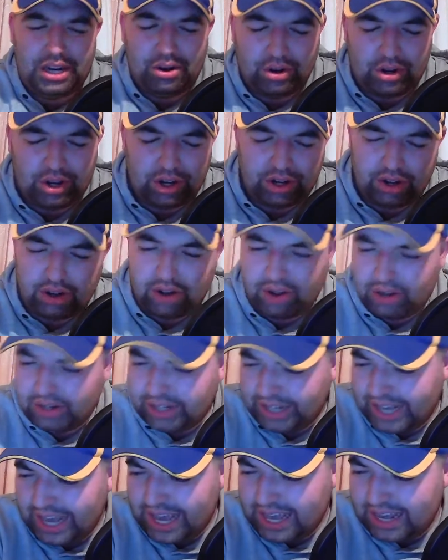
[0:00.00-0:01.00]
looking all
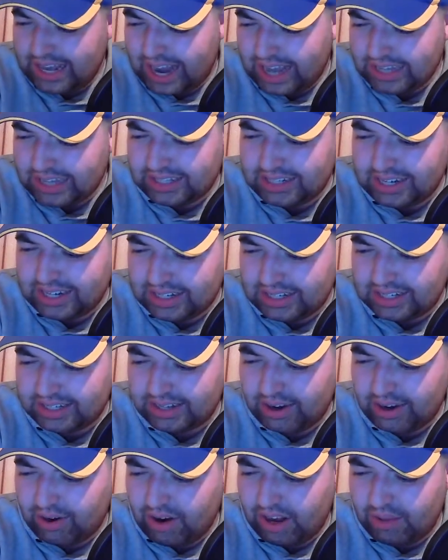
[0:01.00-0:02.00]
day, it hasn't
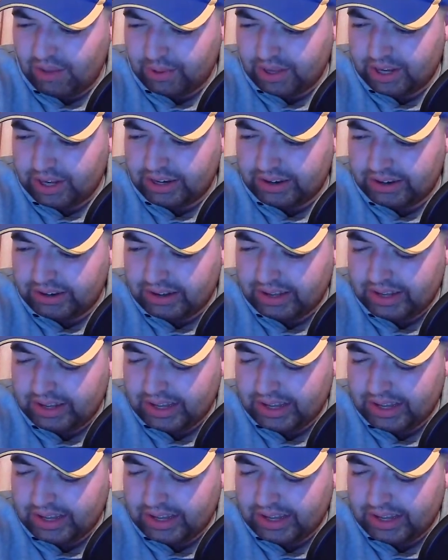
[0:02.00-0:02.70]
necessarily been